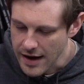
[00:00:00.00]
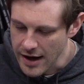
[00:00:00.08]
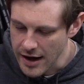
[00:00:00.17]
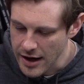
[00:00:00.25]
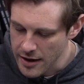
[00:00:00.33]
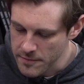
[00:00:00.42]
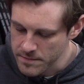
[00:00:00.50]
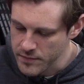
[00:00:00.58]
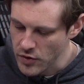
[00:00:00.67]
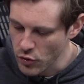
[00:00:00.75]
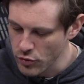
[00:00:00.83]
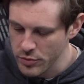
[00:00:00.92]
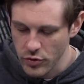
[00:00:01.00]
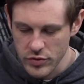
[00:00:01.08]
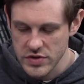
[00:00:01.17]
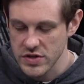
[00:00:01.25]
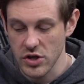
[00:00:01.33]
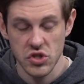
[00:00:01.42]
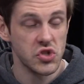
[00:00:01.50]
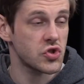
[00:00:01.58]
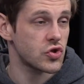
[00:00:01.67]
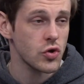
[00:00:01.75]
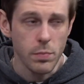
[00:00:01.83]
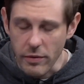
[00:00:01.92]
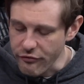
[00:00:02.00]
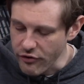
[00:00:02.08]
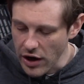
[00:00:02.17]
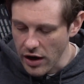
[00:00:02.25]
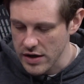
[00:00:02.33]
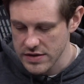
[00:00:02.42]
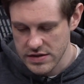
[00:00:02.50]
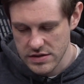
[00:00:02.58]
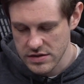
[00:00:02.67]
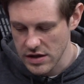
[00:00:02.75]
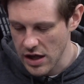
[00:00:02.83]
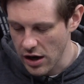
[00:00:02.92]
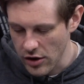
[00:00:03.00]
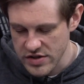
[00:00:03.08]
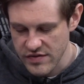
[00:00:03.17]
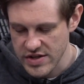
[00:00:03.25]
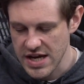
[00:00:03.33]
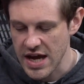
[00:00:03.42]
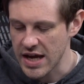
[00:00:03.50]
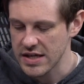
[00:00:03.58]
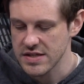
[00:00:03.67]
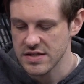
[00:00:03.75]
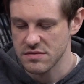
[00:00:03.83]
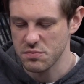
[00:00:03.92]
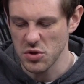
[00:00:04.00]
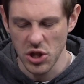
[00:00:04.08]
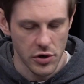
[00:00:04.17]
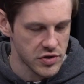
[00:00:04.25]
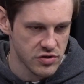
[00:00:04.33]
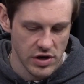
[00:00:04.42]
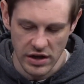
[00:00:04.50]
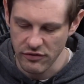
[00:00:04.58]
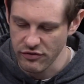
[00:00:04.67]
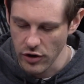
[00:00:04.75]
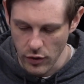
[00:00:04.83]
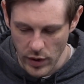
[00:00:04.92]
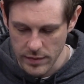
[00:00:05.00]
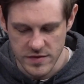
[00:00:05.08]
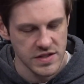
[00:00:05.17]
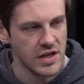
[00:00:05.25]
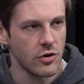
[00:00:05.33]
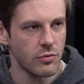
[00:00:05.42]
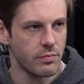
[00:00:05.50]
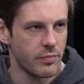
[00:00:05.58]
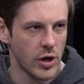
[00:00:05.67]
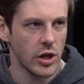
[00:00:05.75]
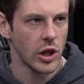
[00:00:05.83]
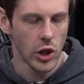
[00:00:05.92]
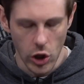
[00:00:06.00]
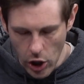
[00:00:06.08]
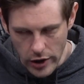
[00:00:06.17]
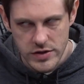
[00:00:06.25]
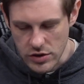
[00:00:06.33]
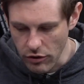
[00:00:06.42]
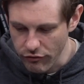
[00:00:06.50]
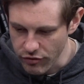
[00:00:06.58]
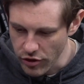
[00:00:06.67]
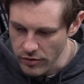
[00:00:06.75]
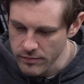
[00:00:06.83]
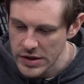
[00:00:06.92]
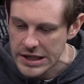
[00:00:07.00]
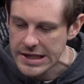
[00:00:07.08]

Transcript: Hormagaunts are super fast. Lots of attacks, low strength, low weapon skill, but lots of them.